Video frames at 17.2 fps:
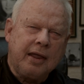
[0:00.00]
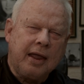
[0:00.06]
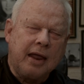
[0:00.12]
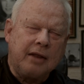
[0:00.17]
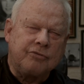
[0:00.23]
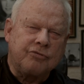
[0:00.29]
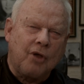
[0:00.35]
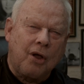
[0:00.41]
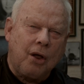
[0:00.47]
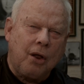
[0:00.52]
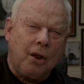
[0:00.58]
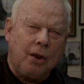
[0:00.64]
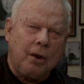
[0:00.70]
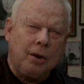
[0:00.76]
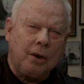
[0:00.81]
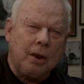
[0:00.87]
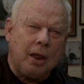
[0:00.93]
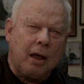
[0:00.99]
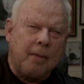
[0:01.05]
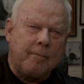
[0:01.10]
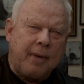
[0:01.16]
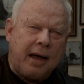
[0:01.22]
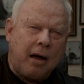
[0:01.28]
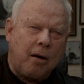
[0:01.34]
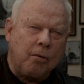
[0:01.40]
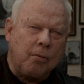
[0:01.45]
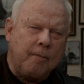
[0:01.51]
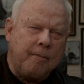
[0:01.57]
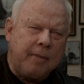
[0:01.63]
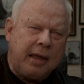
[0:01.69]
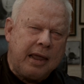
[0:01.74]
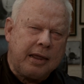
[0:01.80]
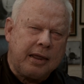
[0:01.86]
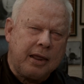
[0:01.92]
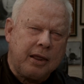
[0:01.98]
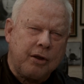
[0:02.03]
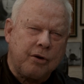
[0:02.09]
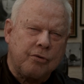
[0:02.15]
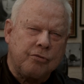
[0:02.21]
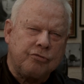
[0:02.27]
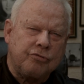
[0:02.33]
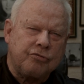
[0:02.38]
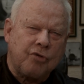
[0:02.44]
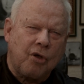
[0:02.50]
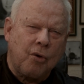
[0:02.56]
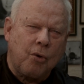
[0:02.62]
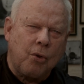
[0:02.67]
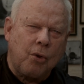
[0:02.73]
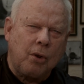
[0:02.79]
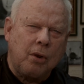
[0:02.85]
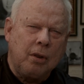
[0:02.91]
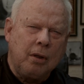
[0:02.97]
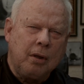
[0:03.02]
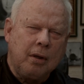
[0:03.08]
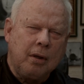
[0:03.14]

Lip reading: It's all about making your soul